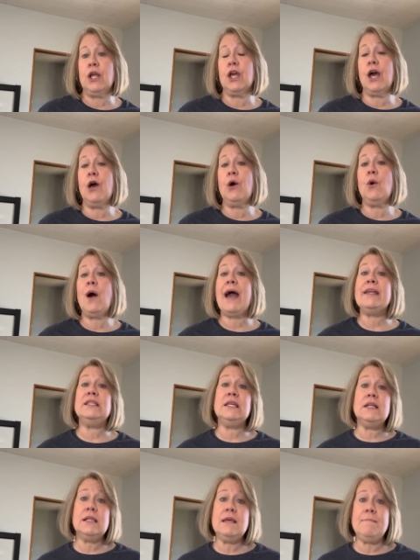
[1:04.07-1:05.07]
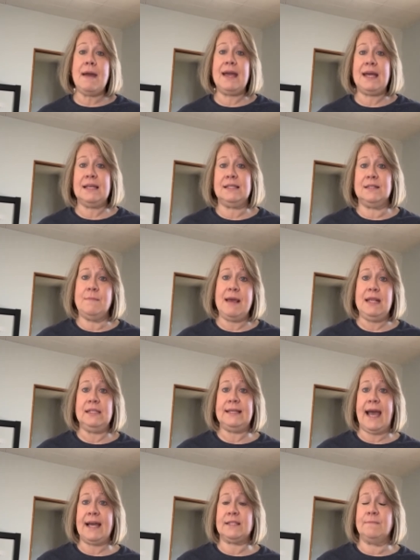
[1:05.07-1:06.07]
to go. Ideally, make estimated
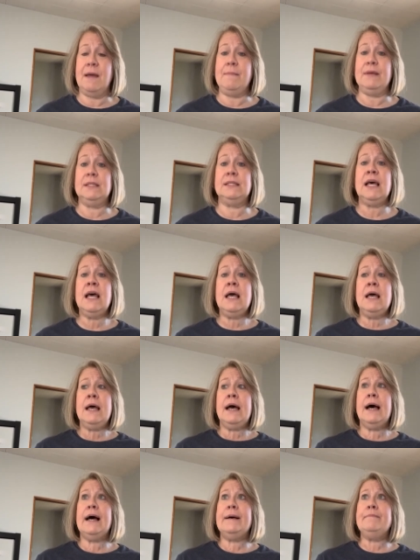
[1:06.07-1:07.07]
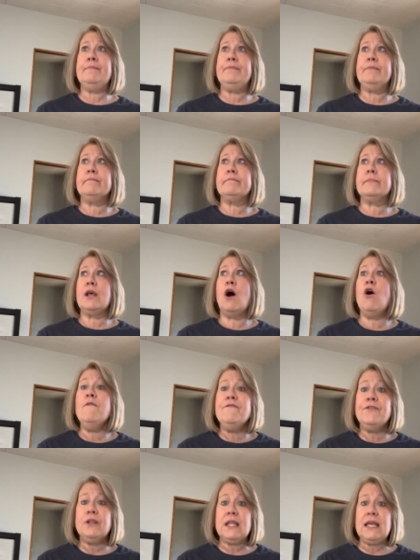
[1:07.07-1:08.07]
tax payments. Um,
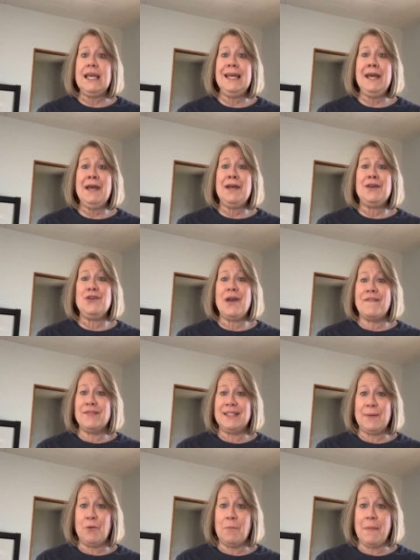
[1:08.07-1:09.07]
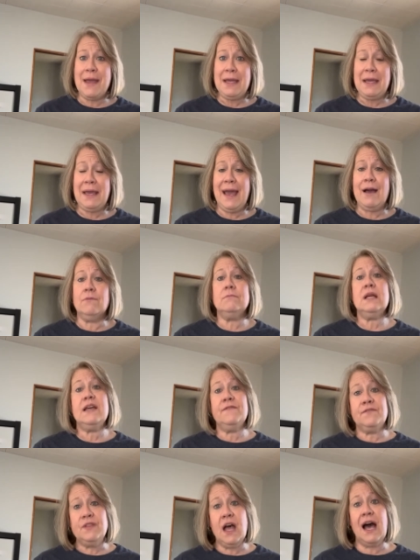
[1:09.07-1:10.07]
hopefully, you have a separate bank account.
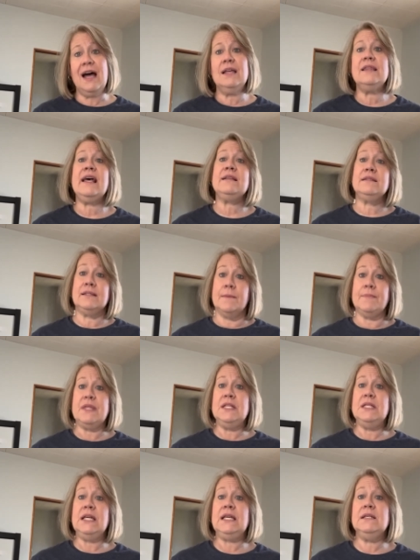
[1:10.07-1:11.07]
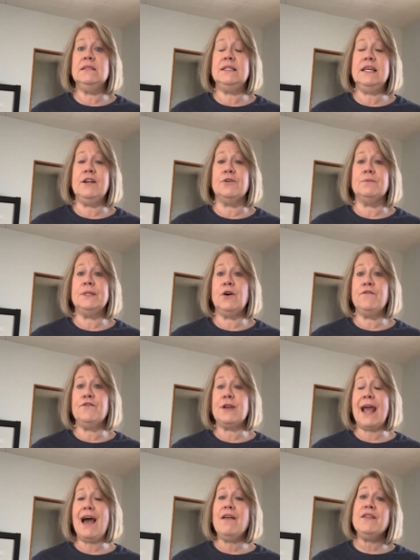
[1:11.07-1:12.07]
If not, that's something to consider. So for
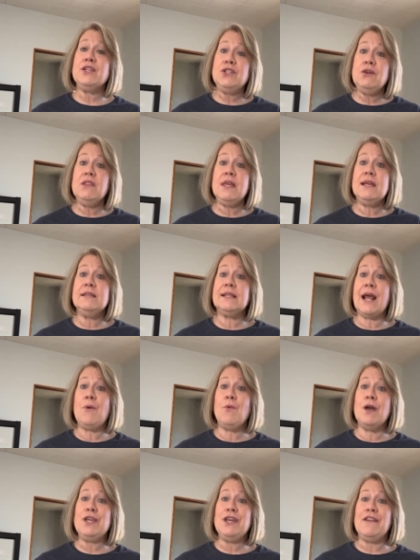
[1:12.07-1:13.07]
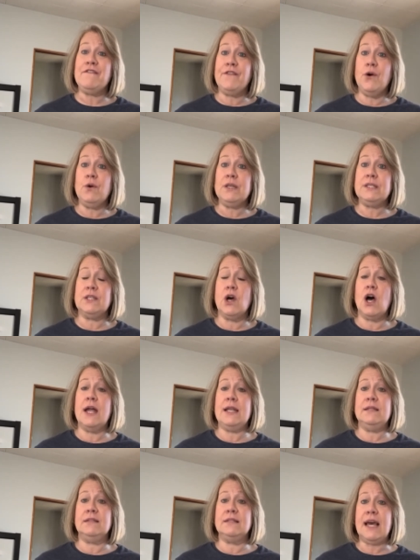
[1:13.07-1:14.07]
now, the two things that I want you to focus on
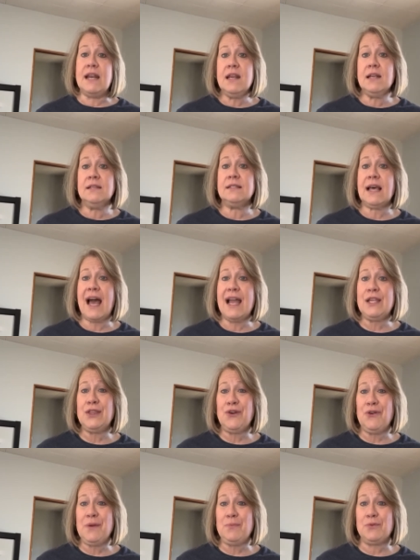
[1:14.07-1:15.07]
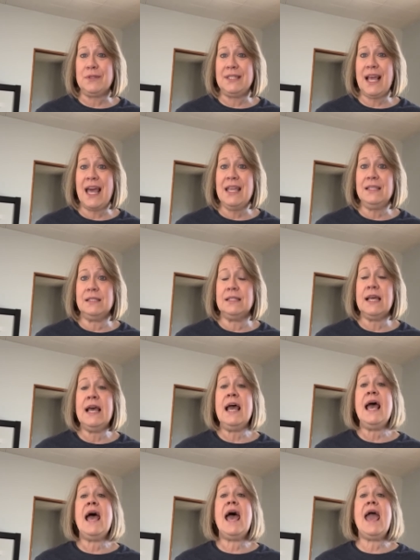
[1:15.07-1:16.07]
is setting aside thirty percent
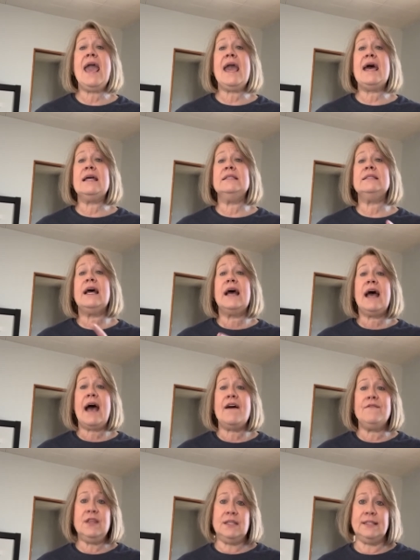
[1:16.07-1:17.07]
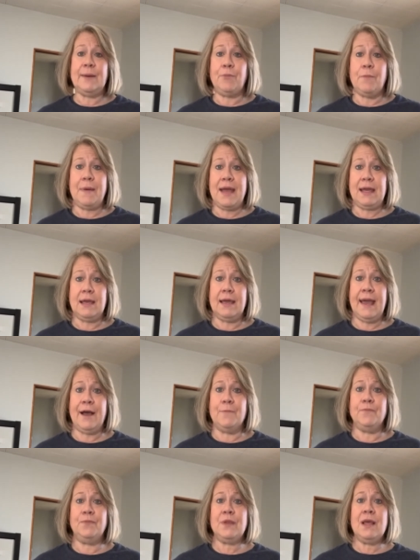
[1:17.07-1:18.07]
and having a separate bank
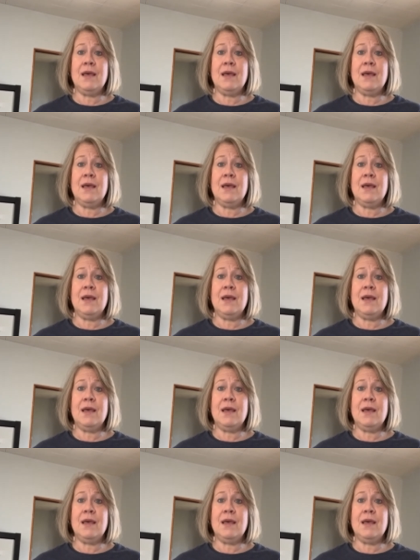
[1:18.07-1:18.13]
account.